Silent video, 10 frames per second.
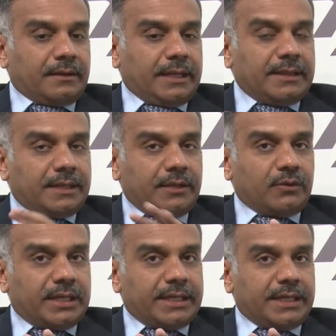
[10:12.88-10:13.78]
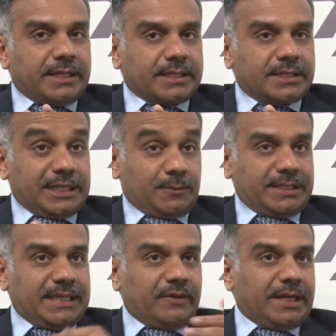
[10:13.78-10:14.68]
in the utility industry,
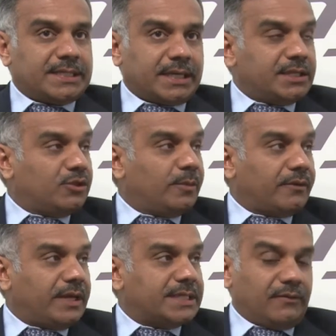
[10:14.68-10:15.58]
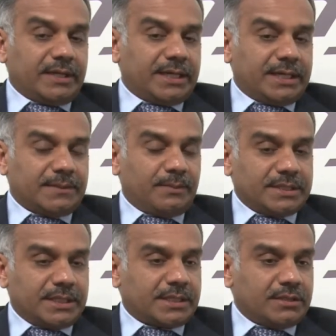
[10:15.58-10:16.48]
especially when it is a consumer facing, whether it is a
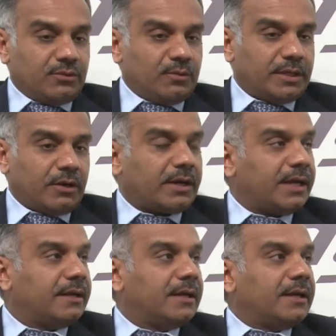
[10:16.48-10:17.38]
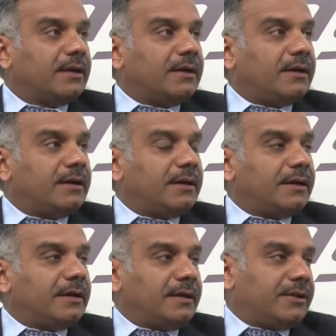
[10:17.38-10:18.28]
business consumer or a
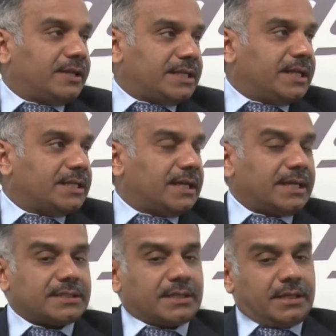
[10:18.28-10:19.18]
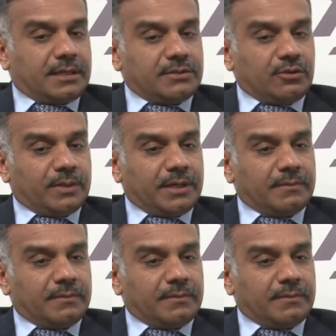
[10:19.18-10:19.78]
residential consumer,